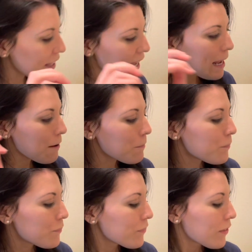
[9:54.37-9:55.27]
thing
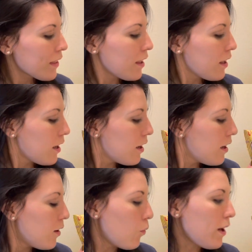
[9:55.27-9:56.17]

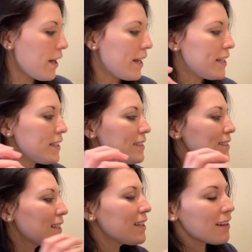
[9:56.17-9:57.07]

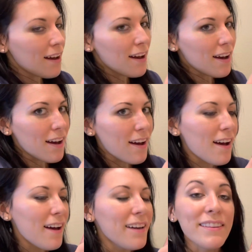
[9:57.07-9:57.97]
was,
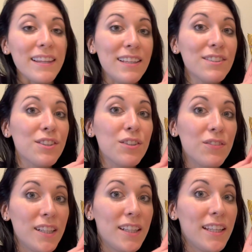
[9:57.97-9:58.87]
these are
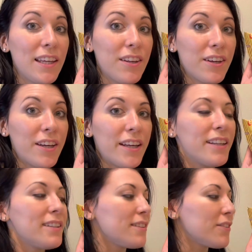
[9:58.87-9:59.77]
really
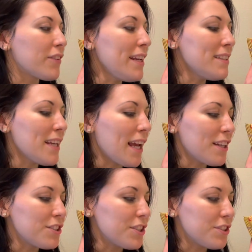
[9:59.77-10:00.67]
good. Great
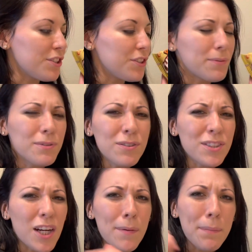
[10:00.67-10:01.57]
texture too. I'm so
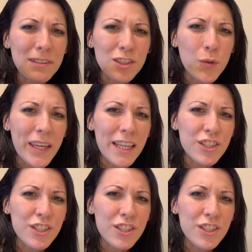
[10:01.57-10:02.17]
sorry about my squeaky